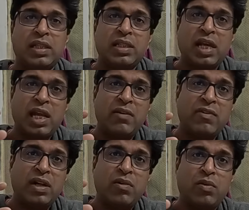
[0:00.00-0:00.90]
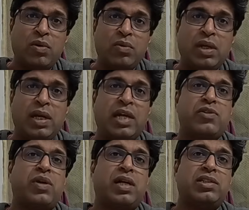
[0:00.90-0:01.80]
and then we'll go to the
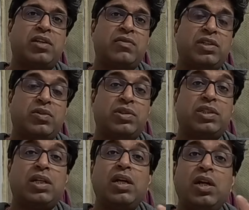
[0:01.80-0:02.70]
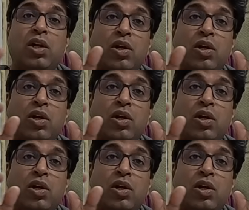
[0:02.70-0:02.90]
actual answer of this question.